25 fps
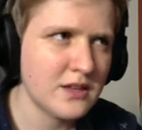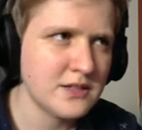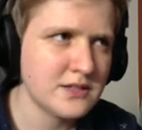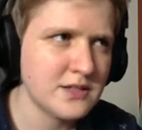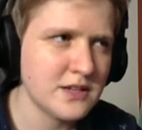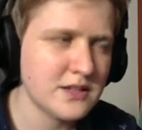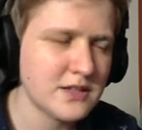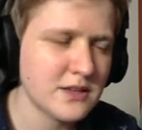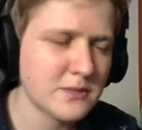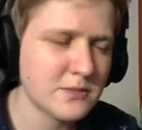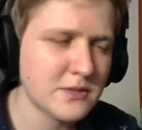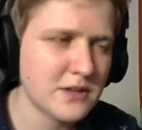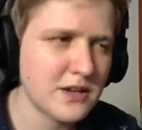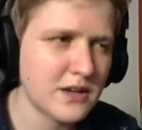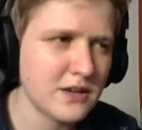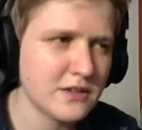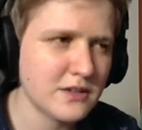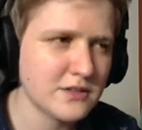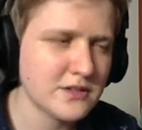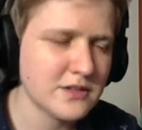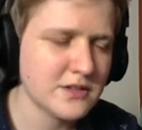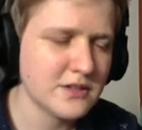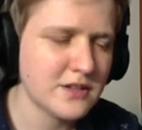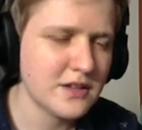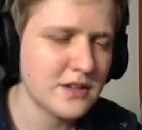Say something
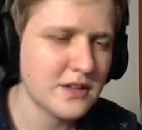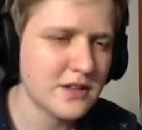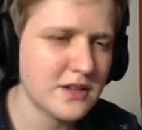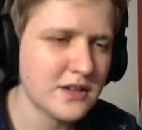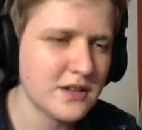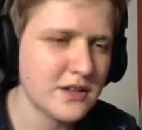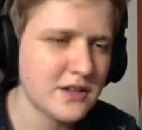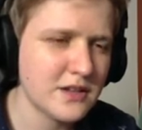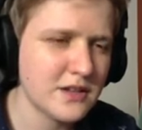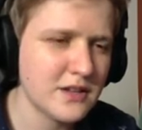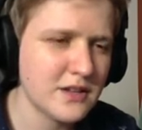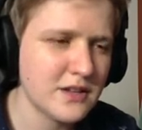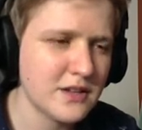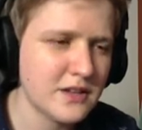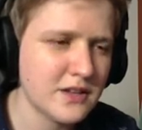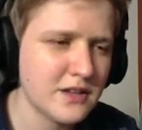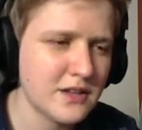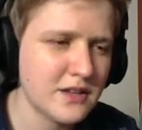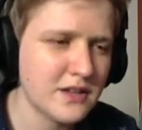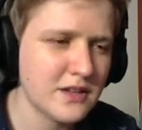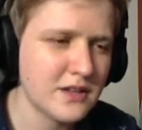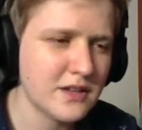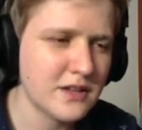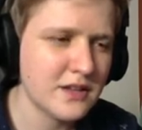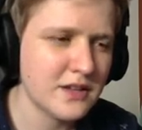else. Colder.
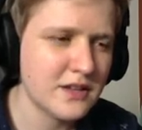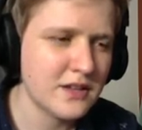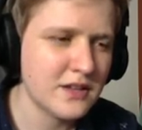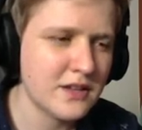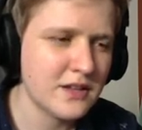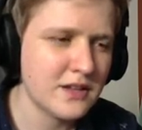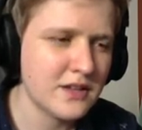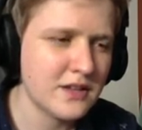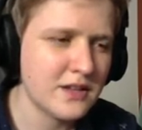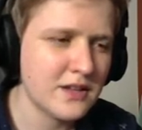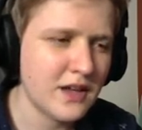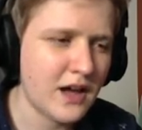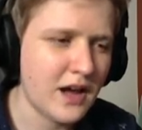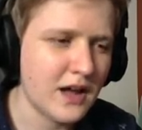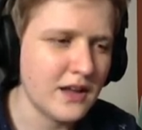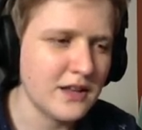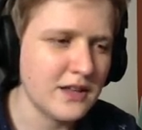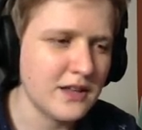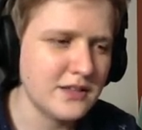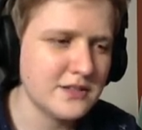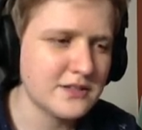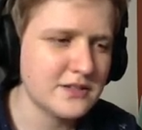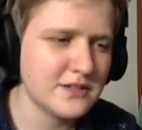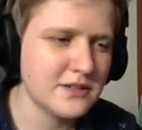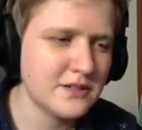
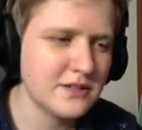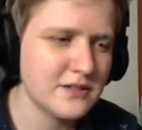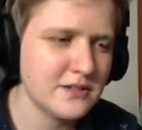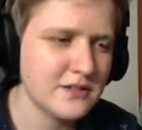Alice?